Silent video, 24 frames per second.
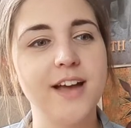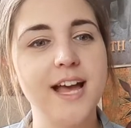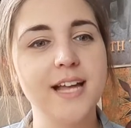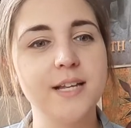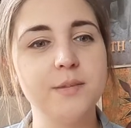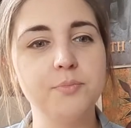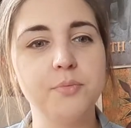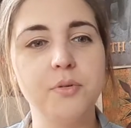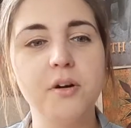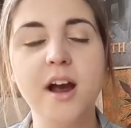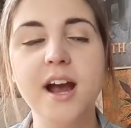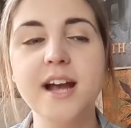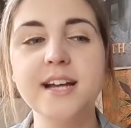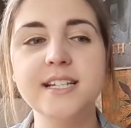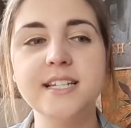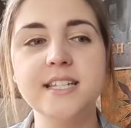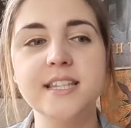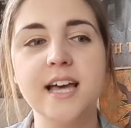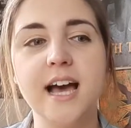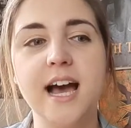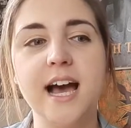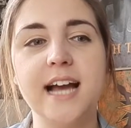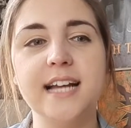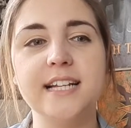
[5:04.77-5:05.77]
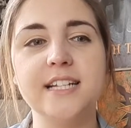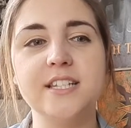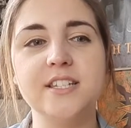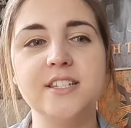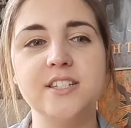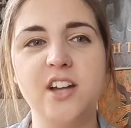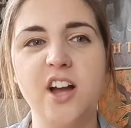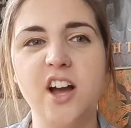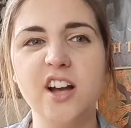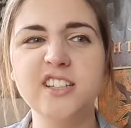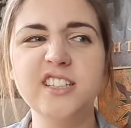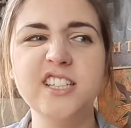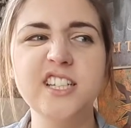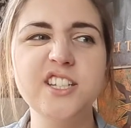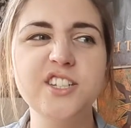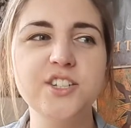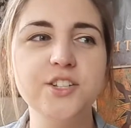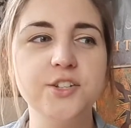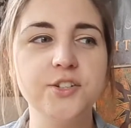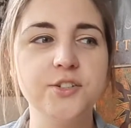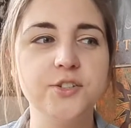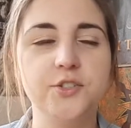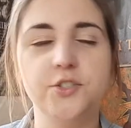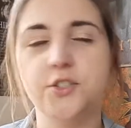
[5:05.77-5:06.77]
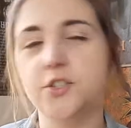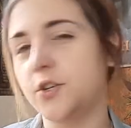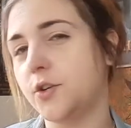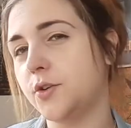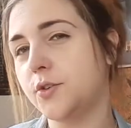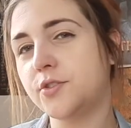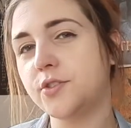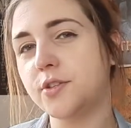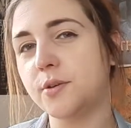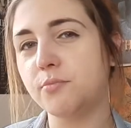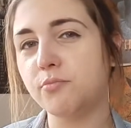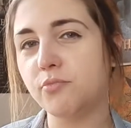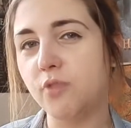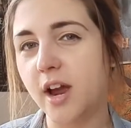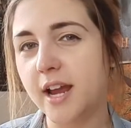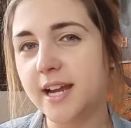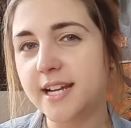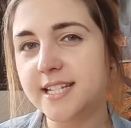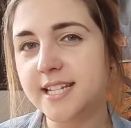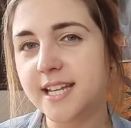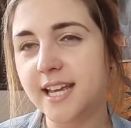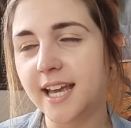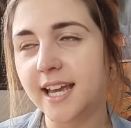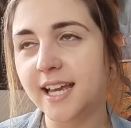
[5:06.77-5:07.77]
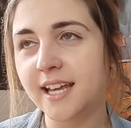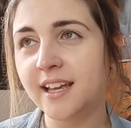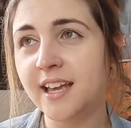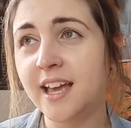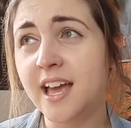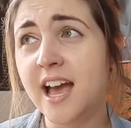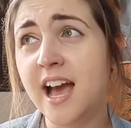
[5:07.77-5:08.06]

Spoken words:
And prior to that, I'd started to do some writing.